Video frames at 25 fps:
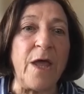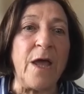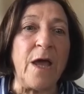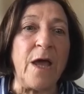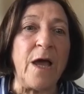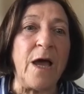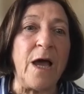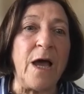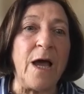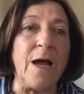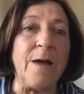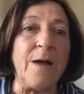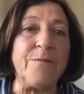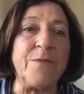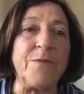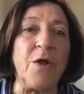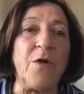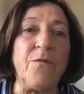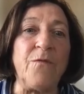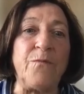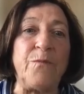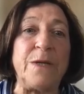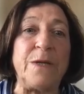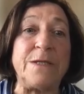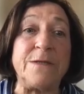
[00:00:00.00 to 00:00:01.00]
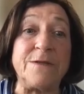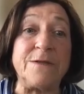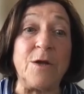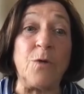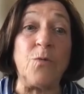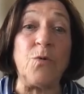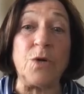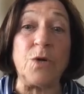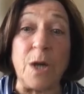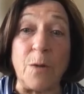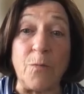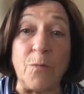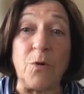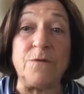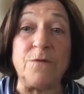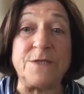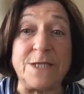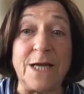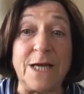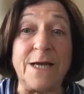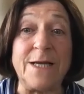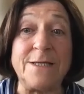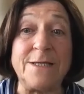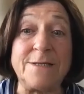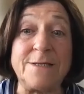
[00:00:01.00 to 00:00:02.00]
There were a number of
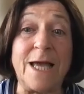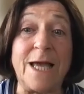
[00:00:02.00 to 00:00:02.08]
studies